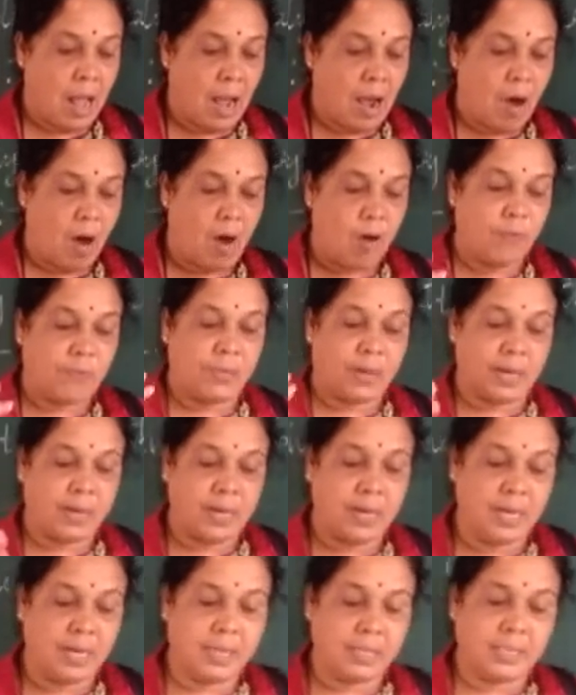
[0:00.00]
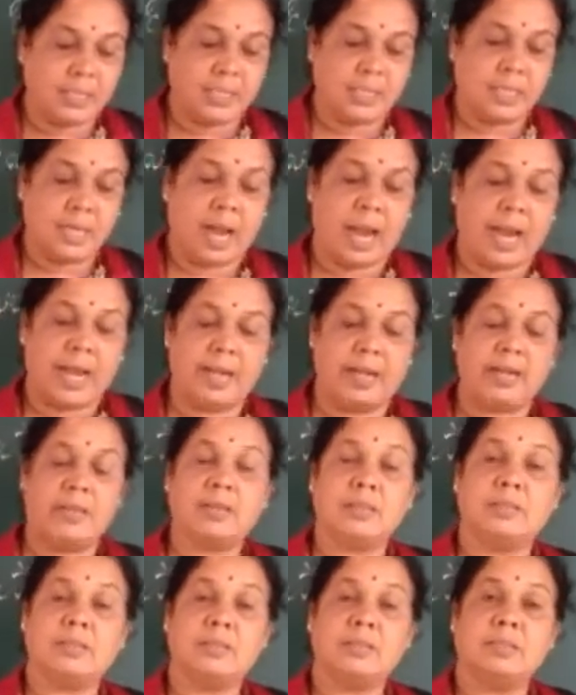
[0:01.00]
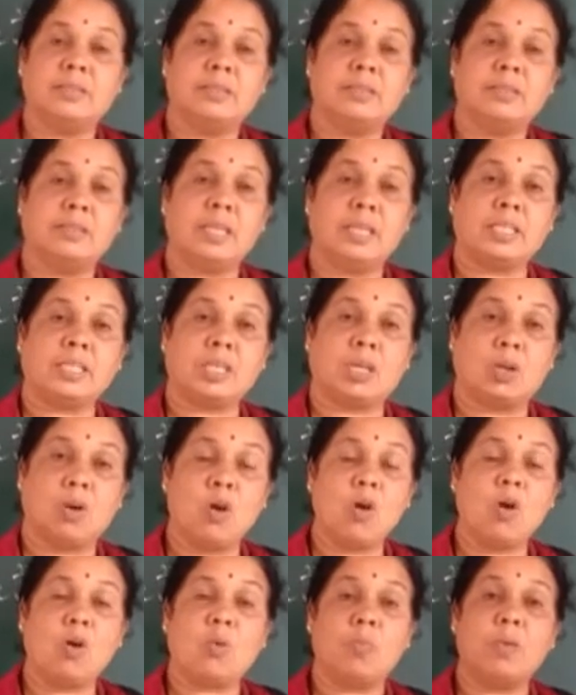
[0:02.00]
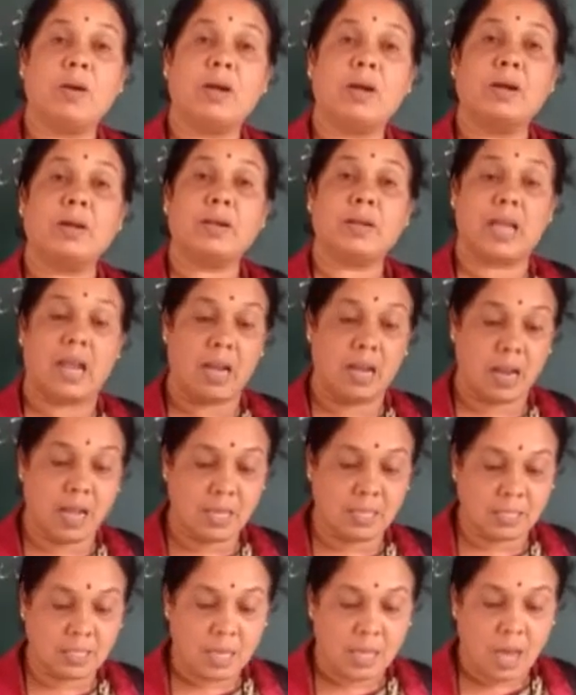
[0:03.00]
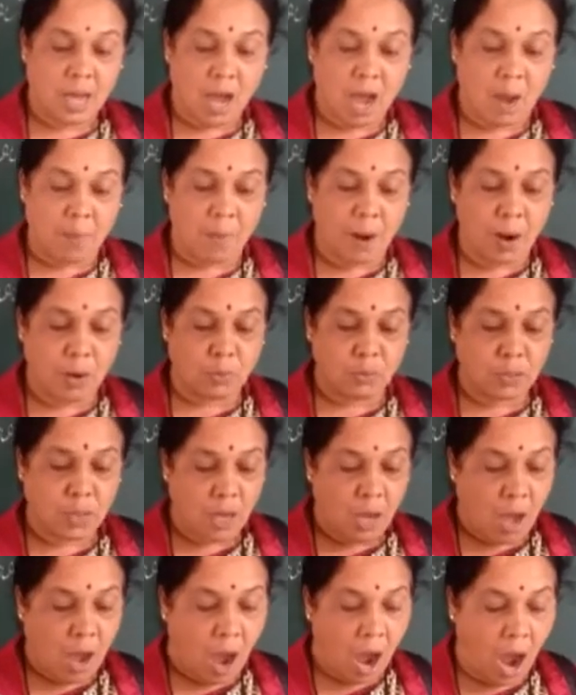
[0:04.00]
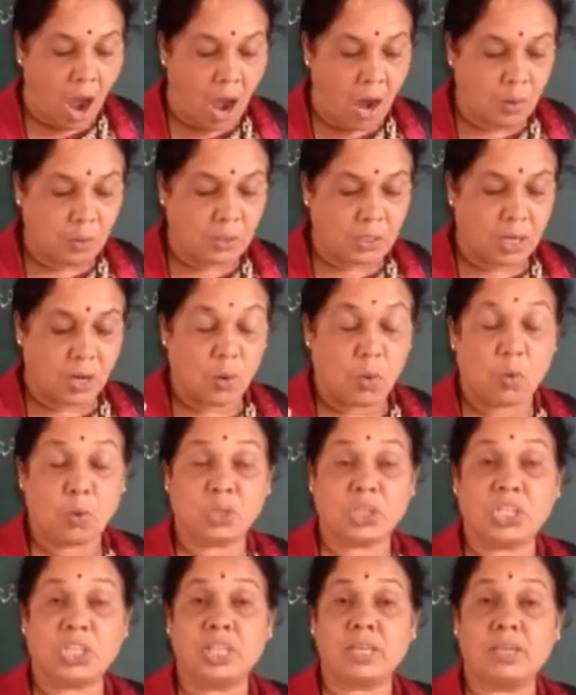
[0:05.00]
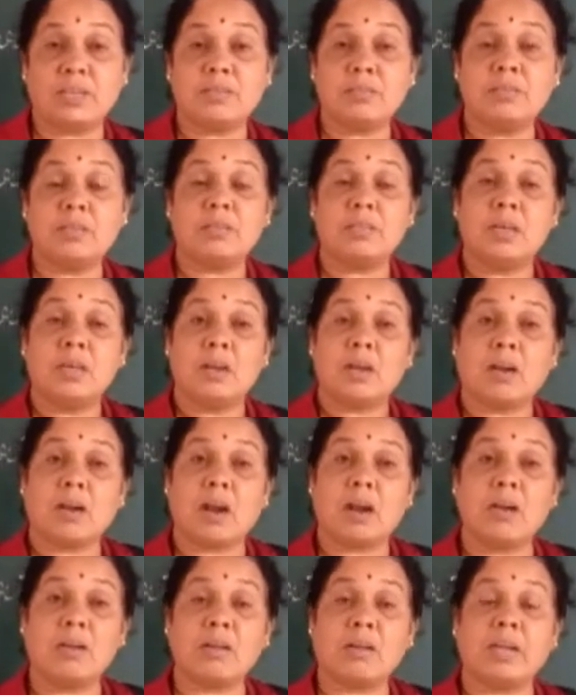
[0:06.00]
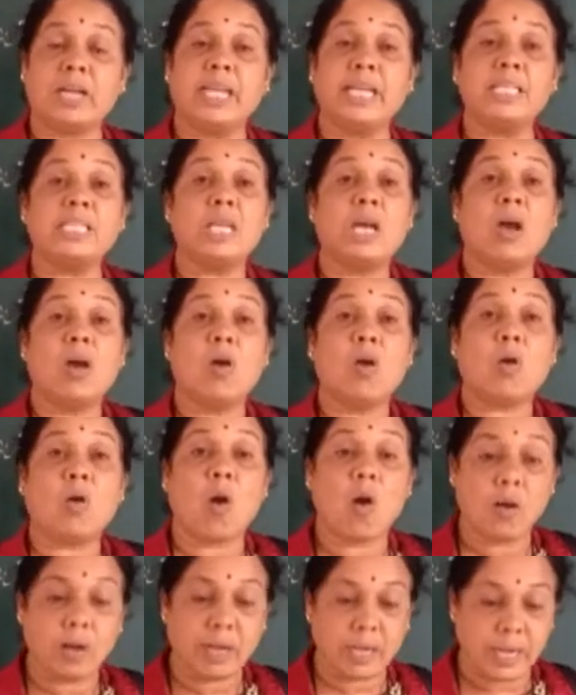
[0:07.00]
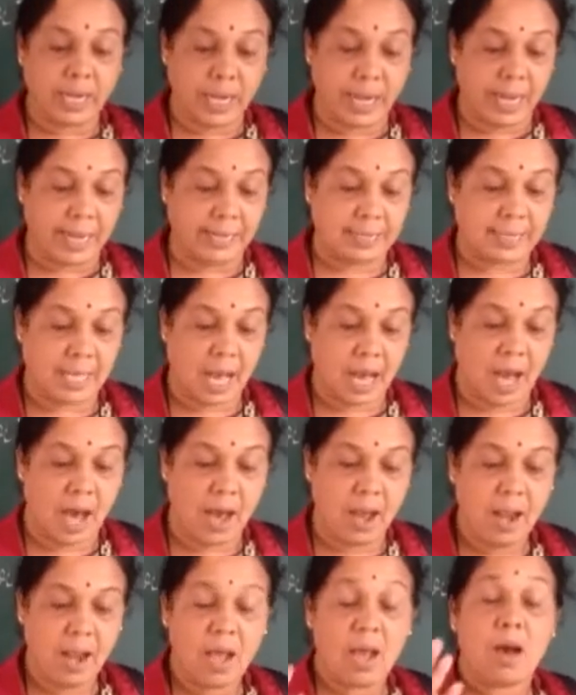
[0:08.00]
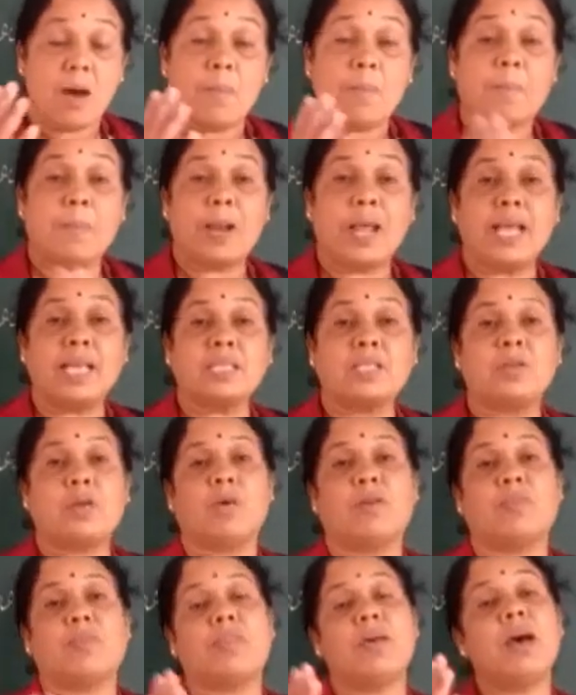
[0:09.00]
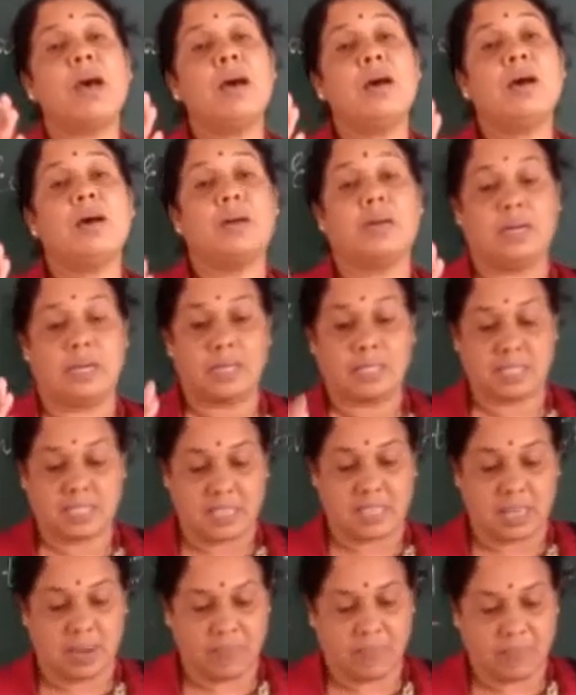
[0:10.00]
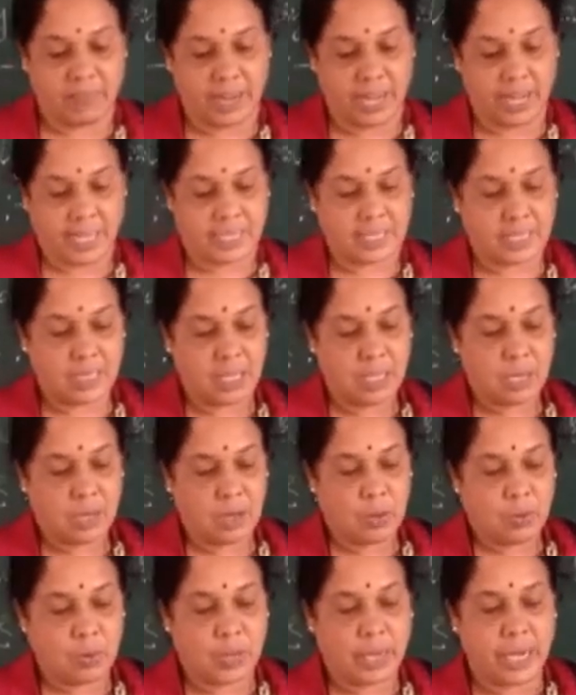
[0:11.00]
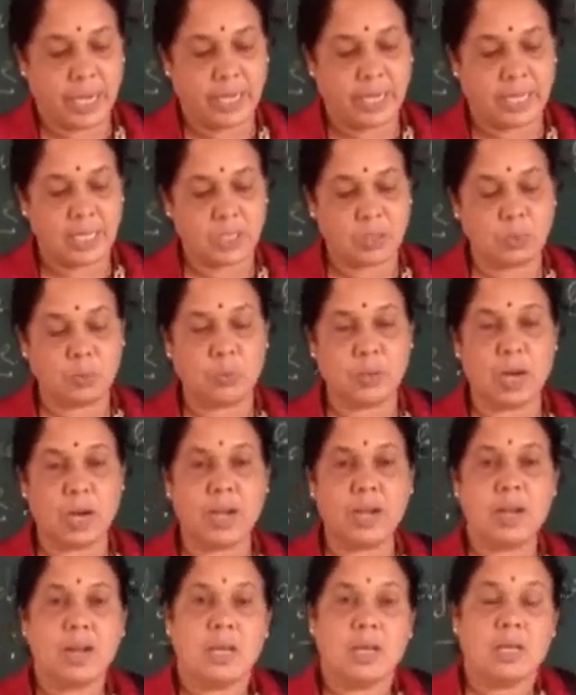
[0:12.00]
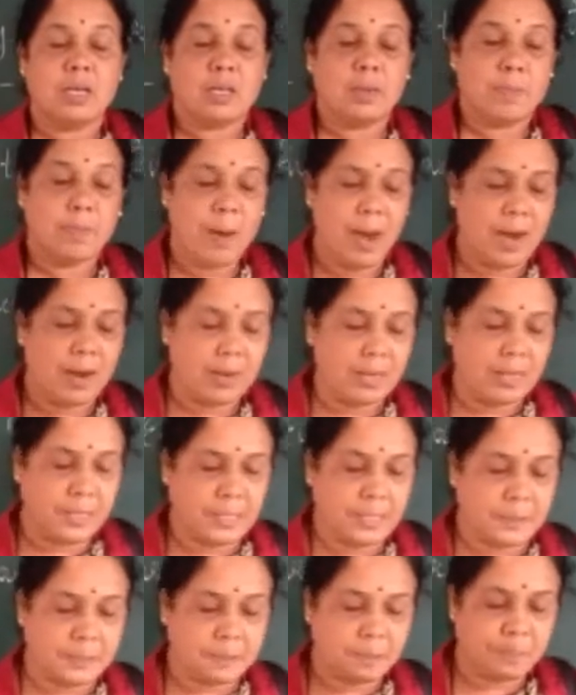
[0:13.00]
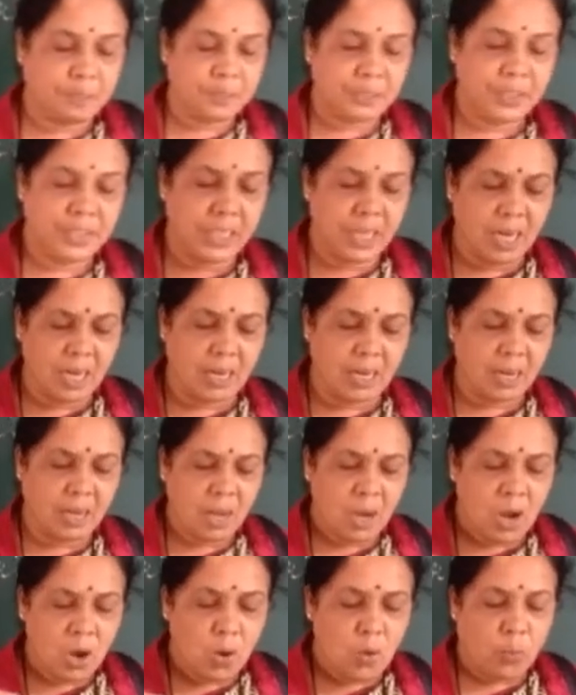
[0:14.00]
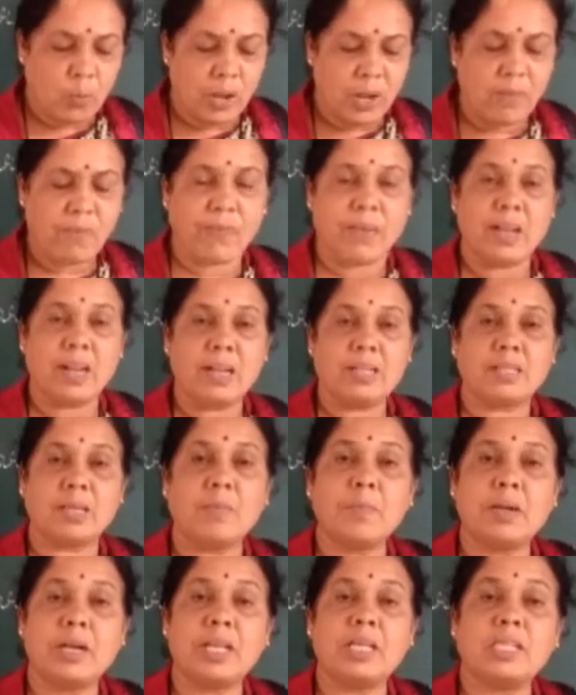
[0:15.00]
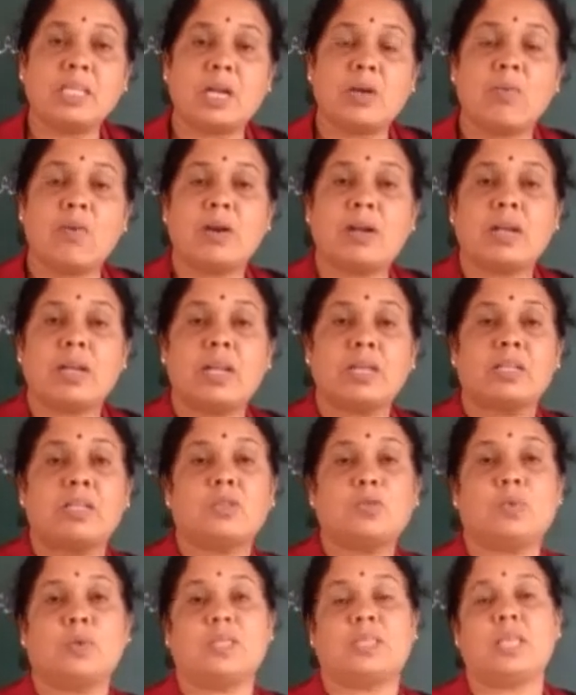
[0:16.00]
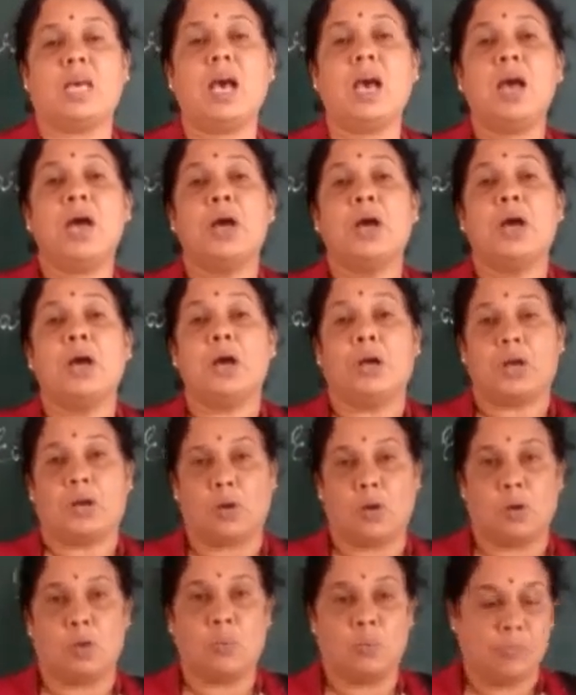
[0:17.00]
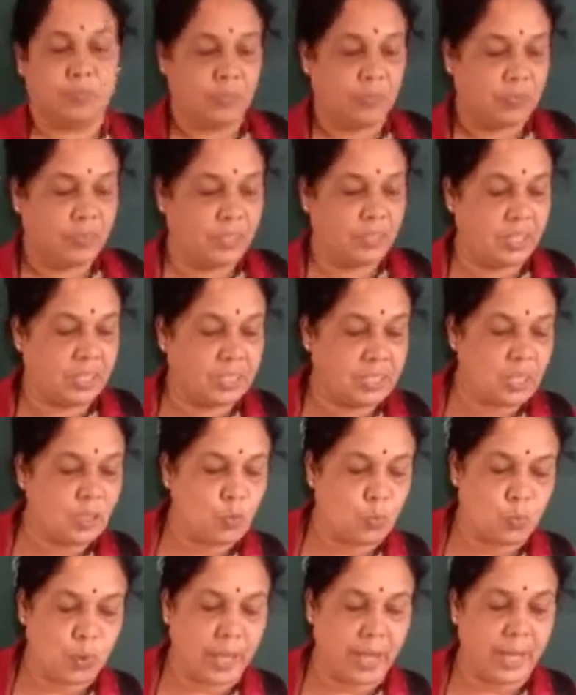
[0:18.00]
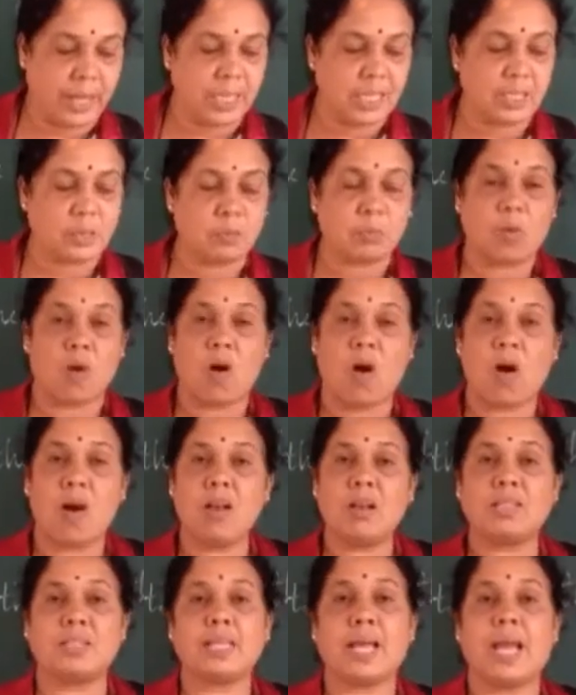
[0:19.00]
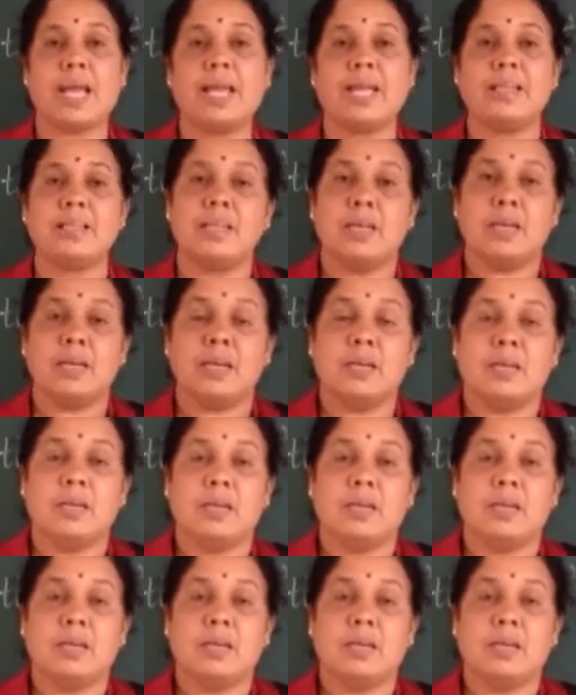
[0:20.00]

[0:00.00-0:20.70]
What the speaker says: of the earth, and this globe tells us about how the oceans, countries, continents are placed on the earth's surface. Okay, dear student? But here we feel some disadvantages with the globe. This is very small size.